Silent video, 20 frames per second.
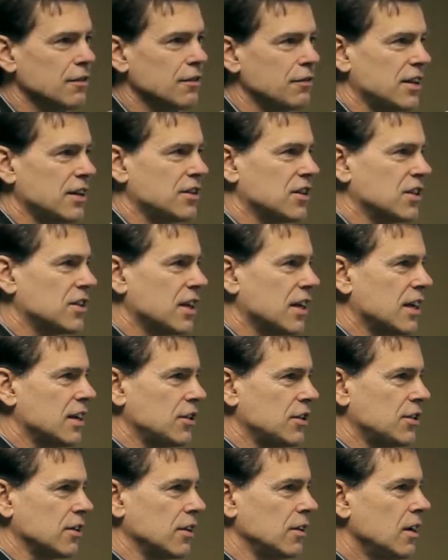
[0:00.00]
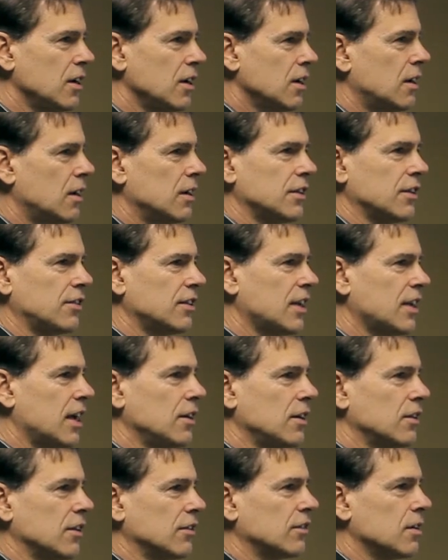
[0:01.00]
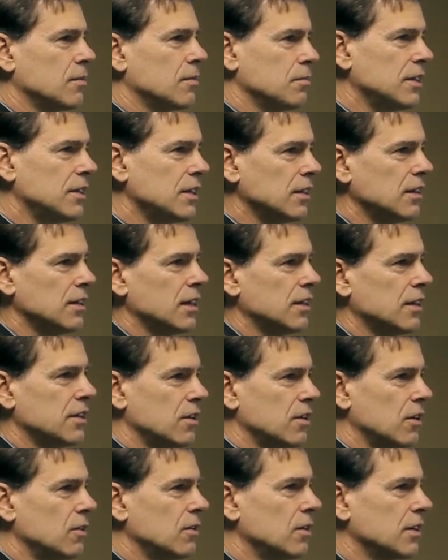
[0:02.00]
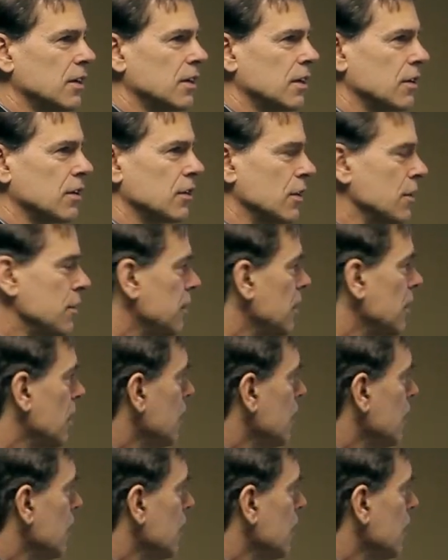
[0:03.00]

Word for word: vegetation on a scale that's completely unknown on Earth.